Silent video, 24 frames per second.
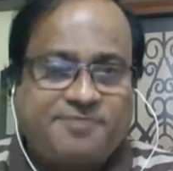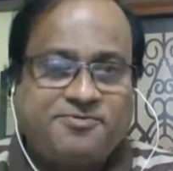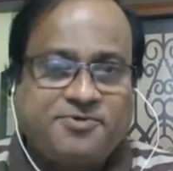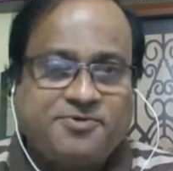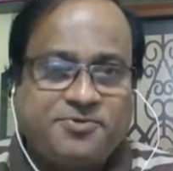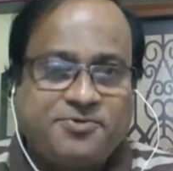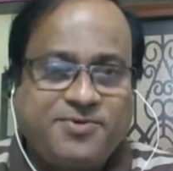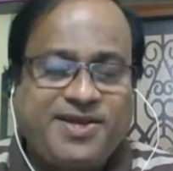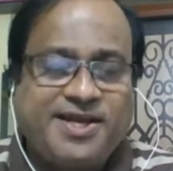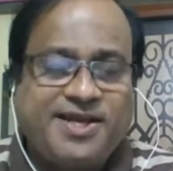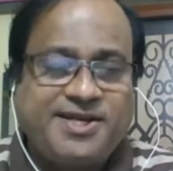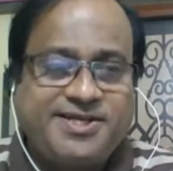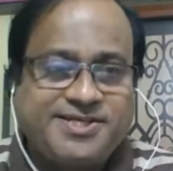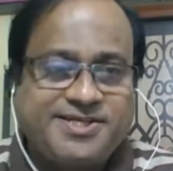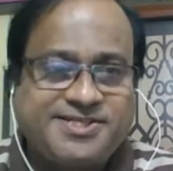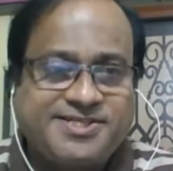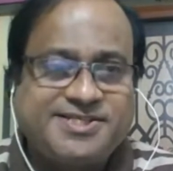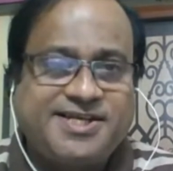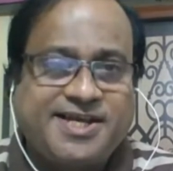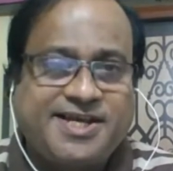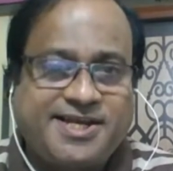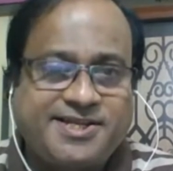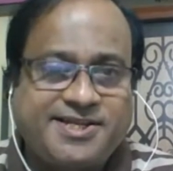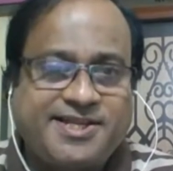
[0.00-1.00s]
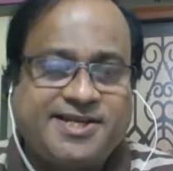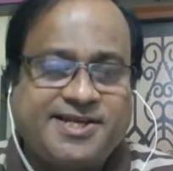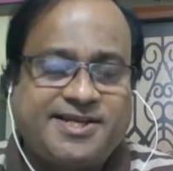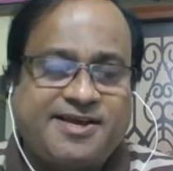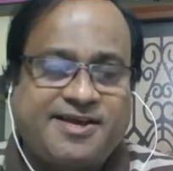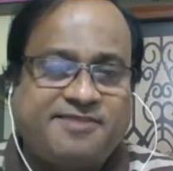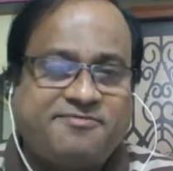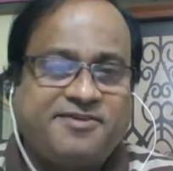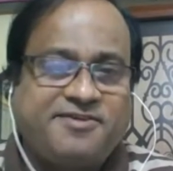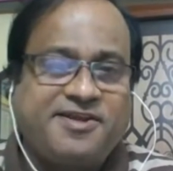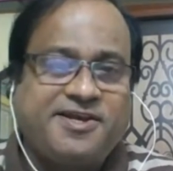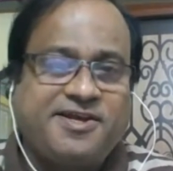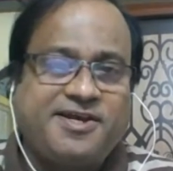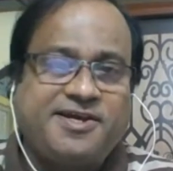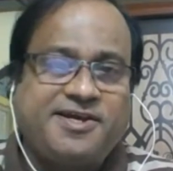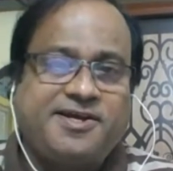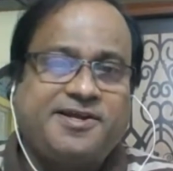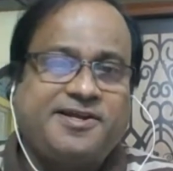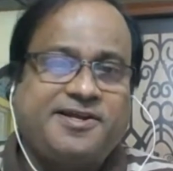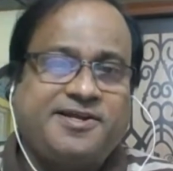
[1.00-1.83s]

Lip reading: We understand that Africa